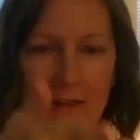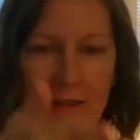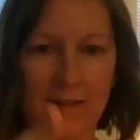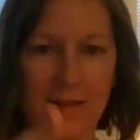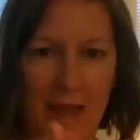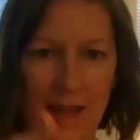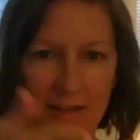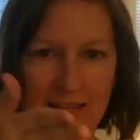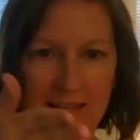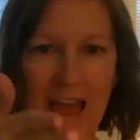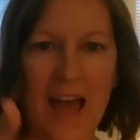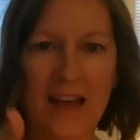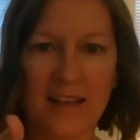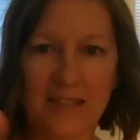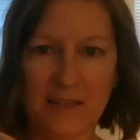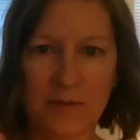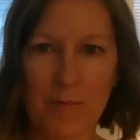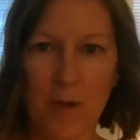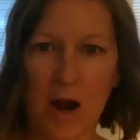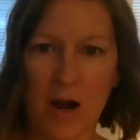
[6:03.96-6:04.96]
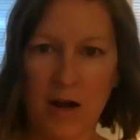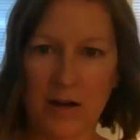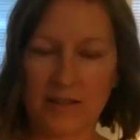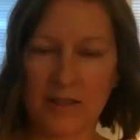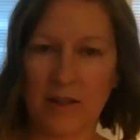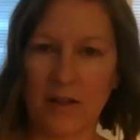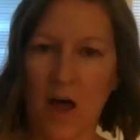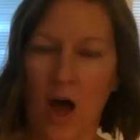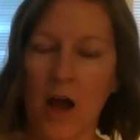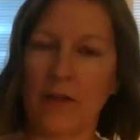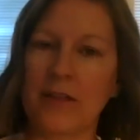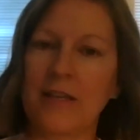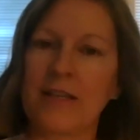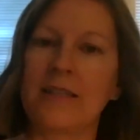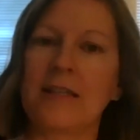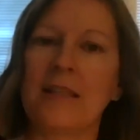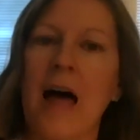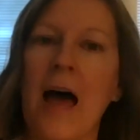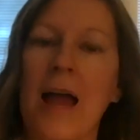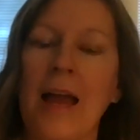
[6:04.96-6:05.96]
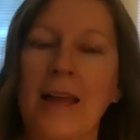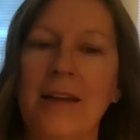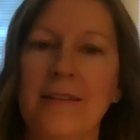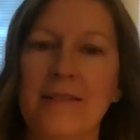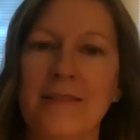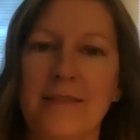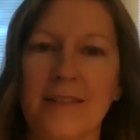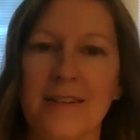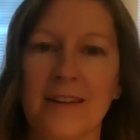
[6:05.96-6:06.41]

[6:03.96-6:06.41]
like task marks along this line.